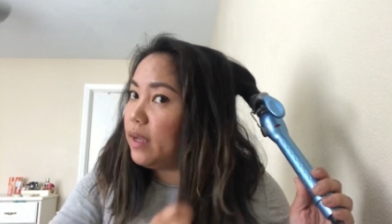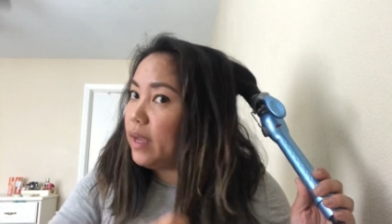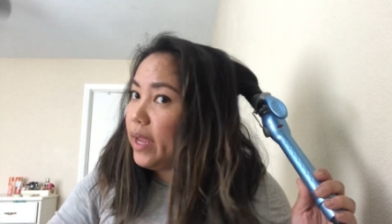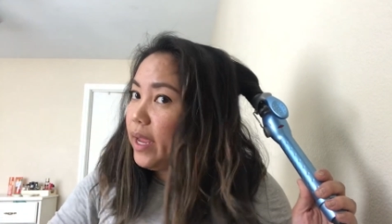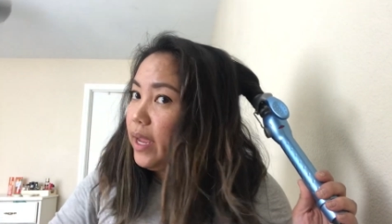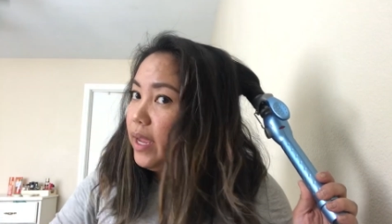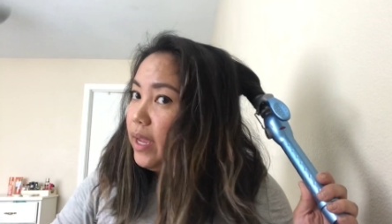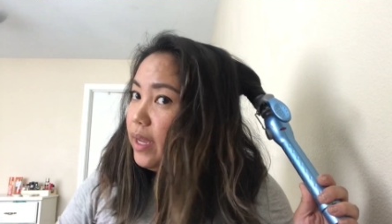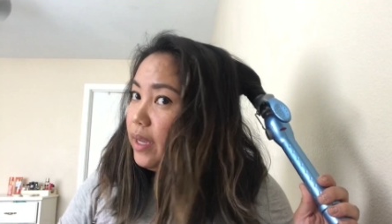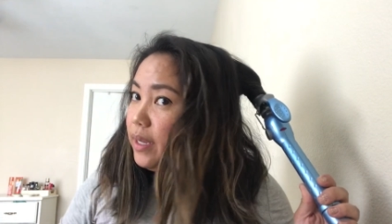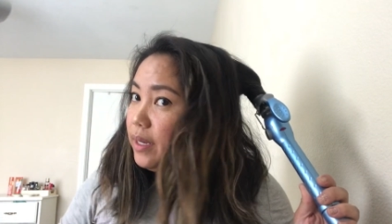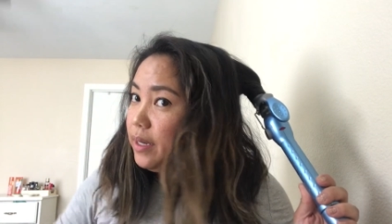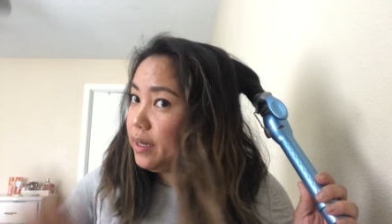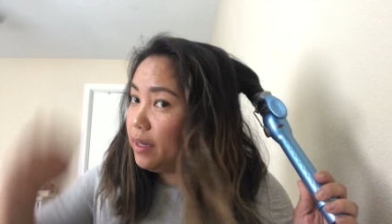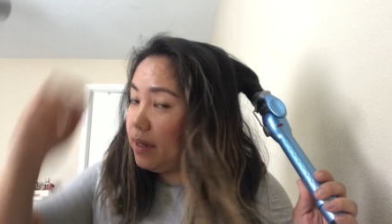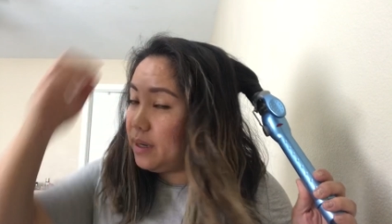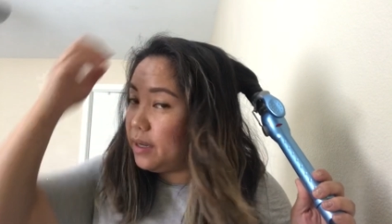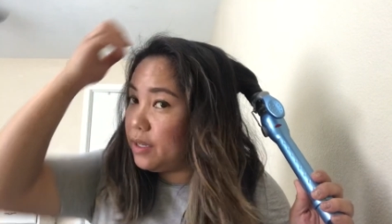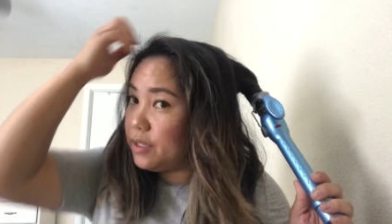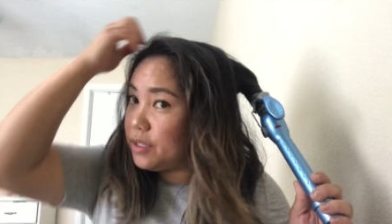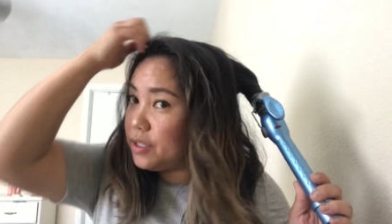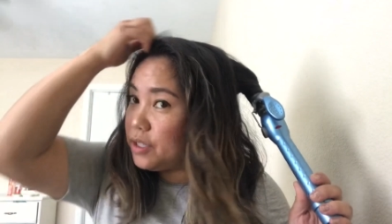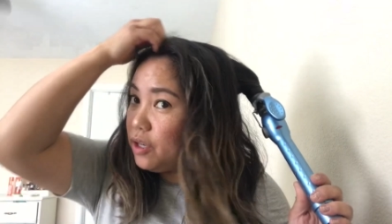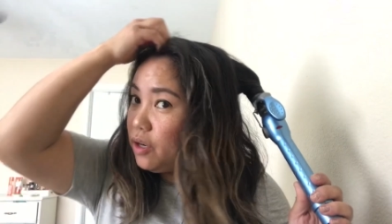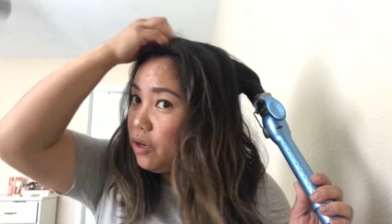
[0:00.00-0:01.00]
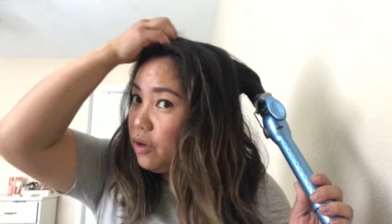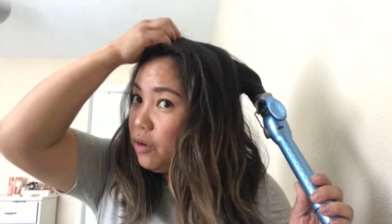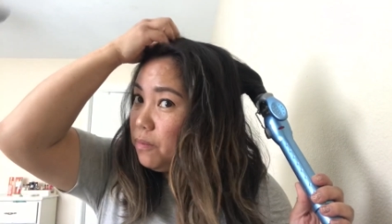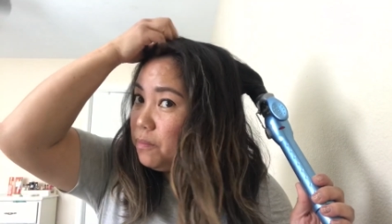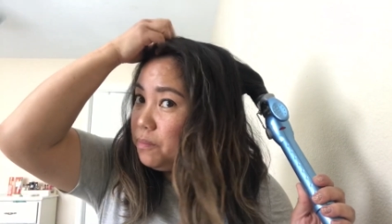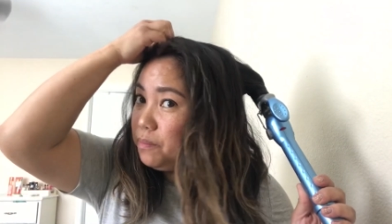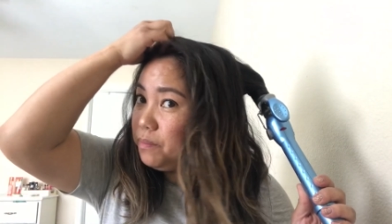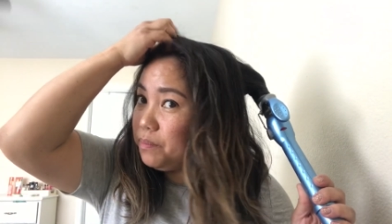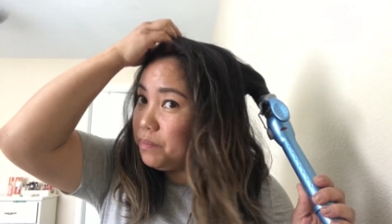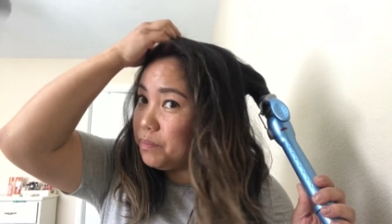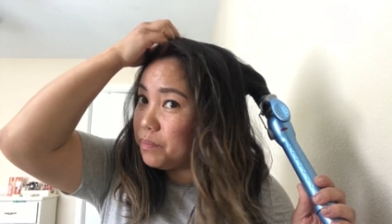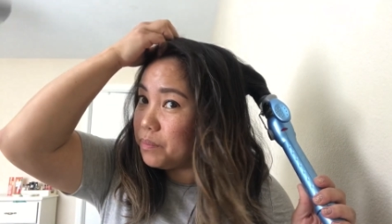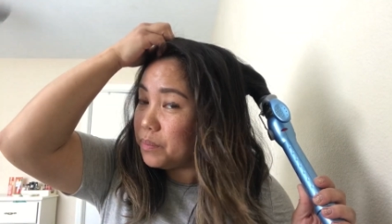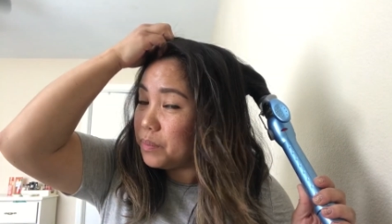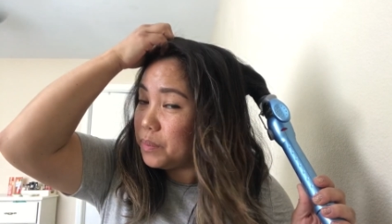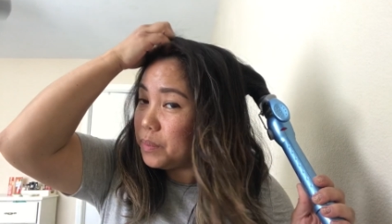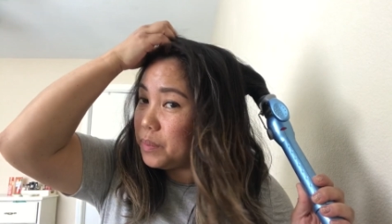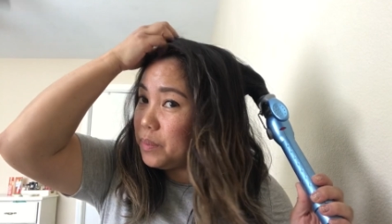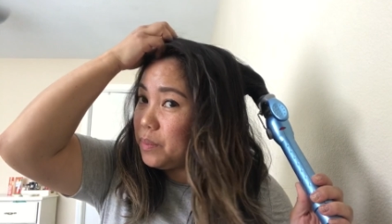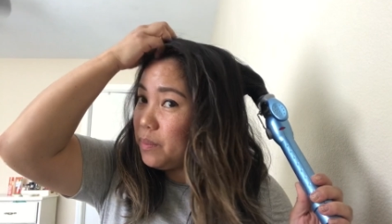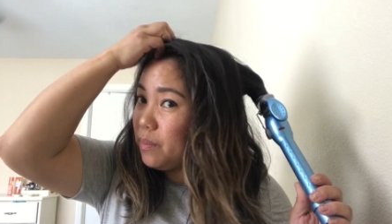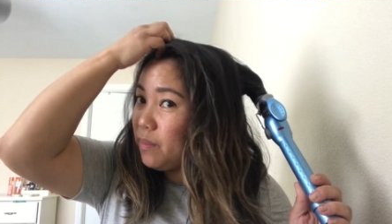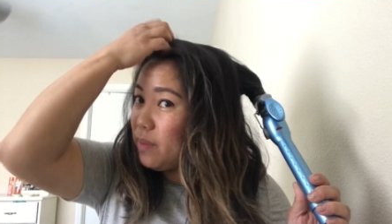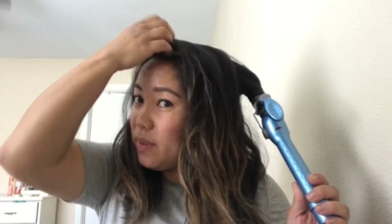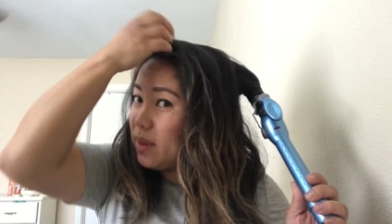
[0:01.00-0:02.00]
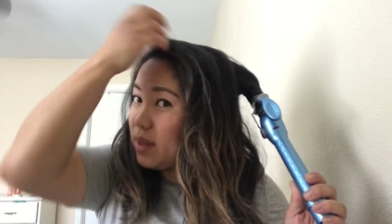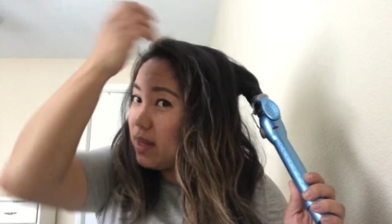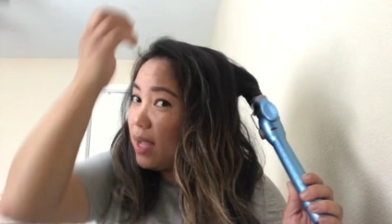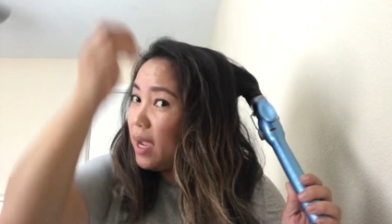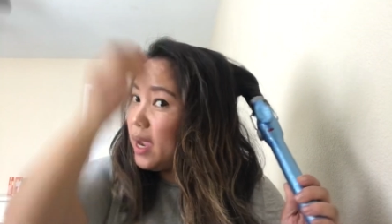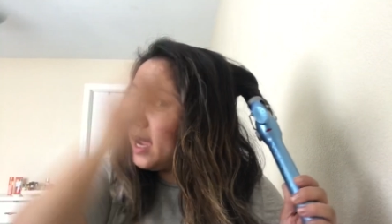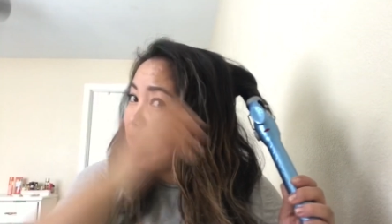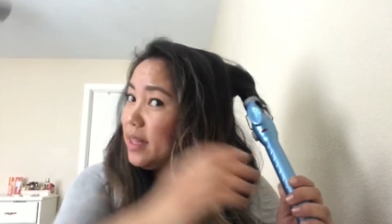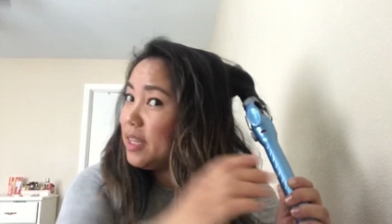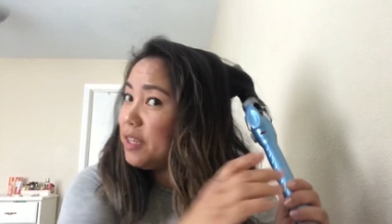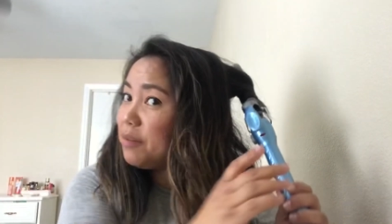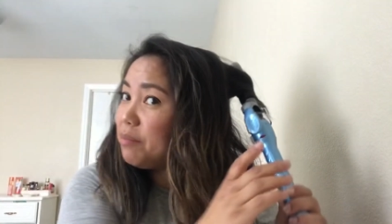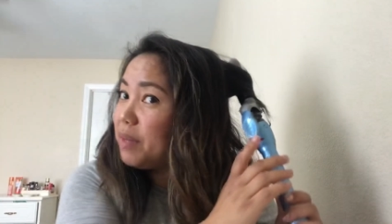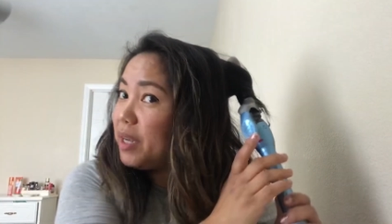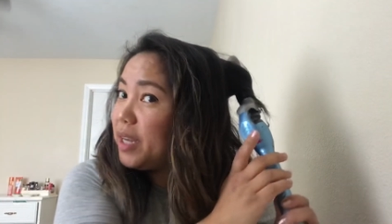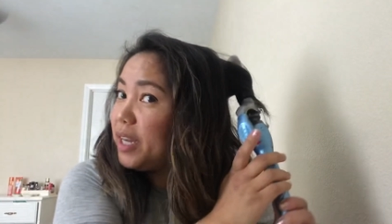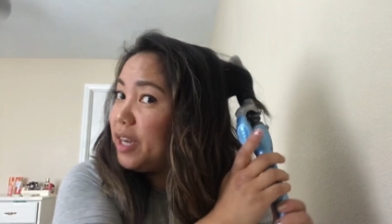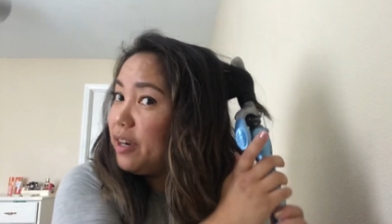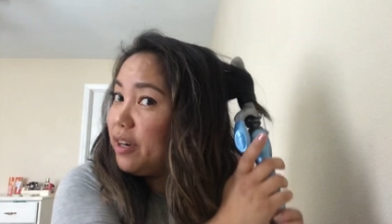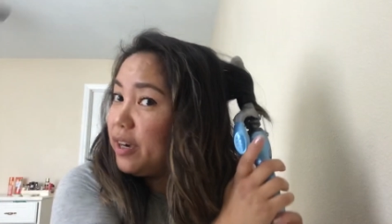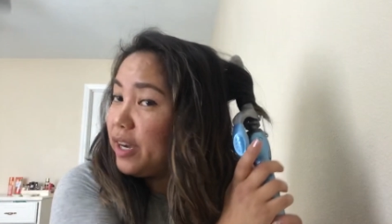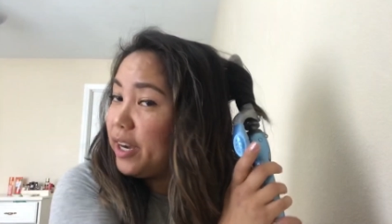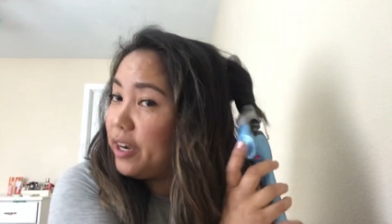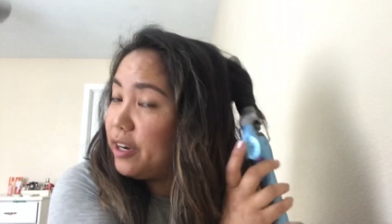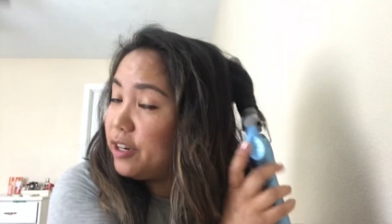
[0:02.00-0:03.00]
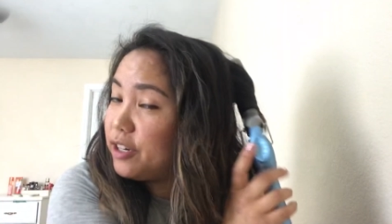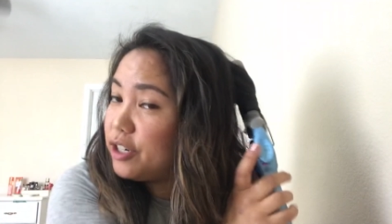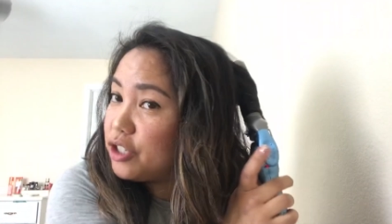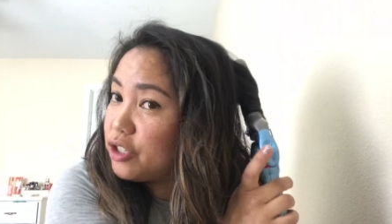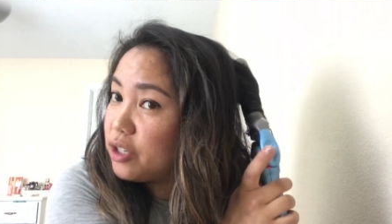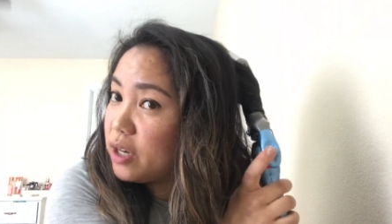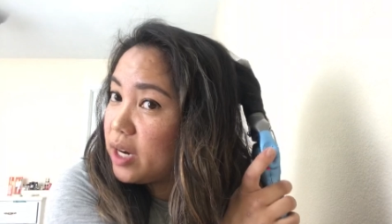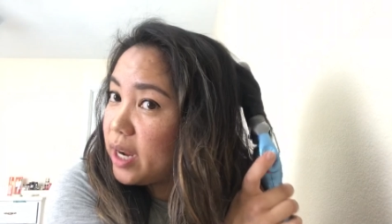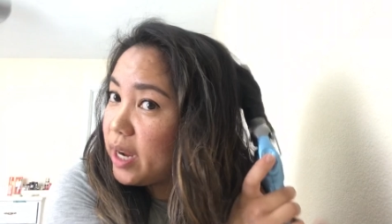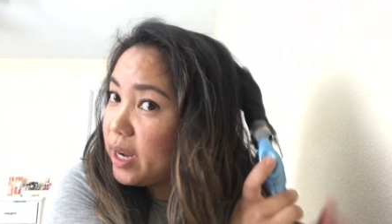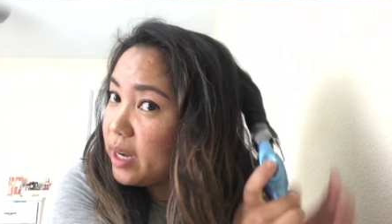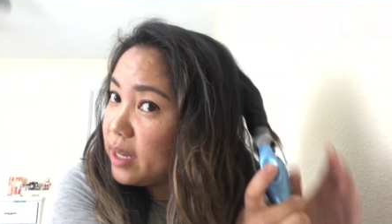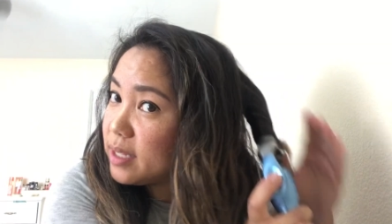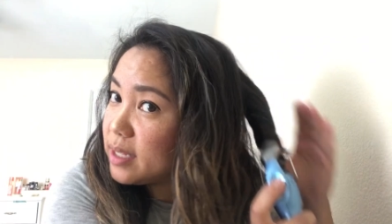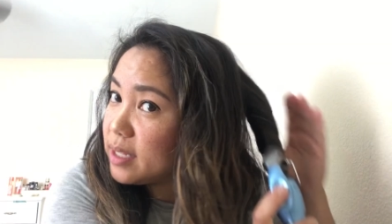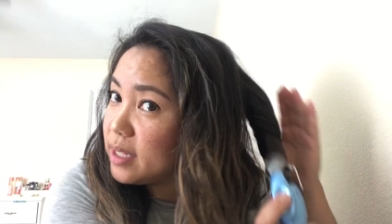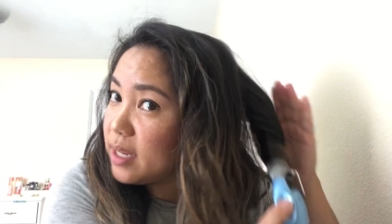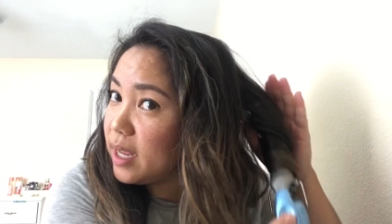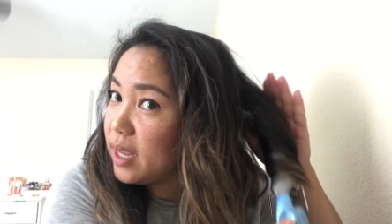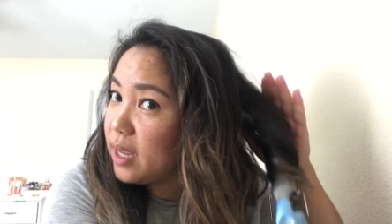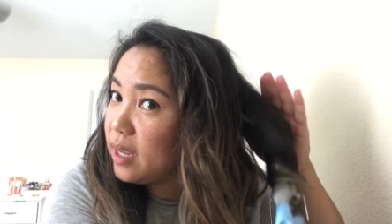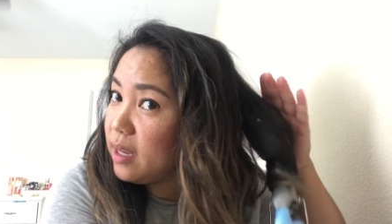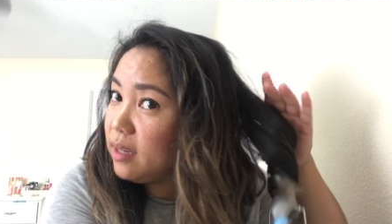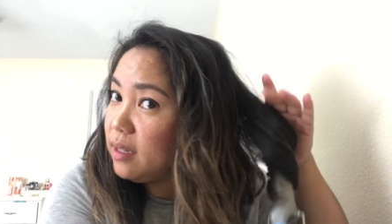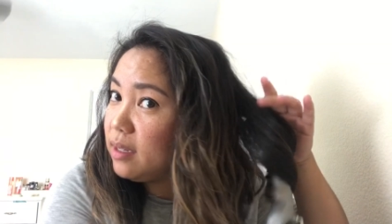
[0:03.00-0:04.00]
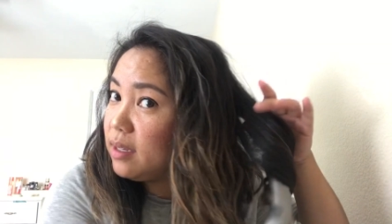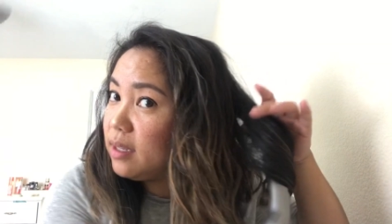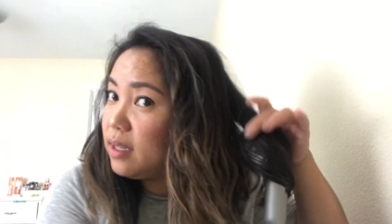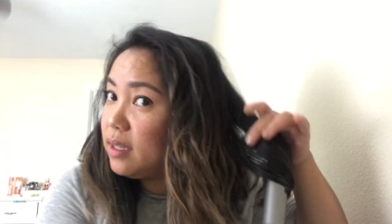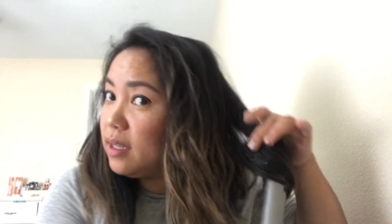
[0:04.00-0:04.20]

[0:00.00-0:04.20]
And so I let my hair air dry today.